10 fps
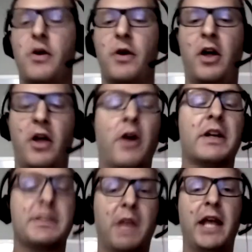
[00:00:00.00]
I'll
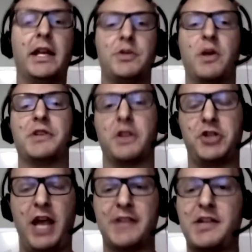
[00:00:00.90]
explain each one. So the
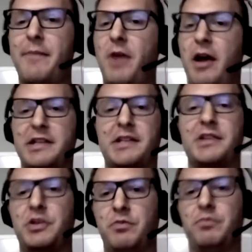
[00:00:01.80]
chance
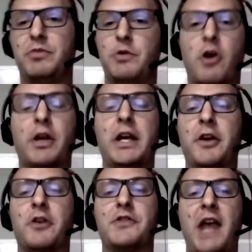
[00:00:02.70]
hypothesis, you already
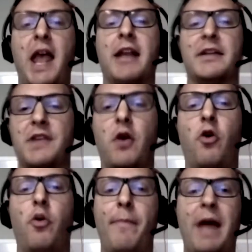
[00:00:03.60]
understand. It's the
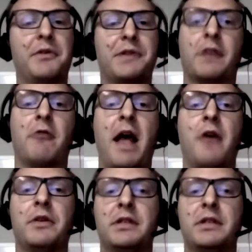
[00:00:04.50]
whole bouncing around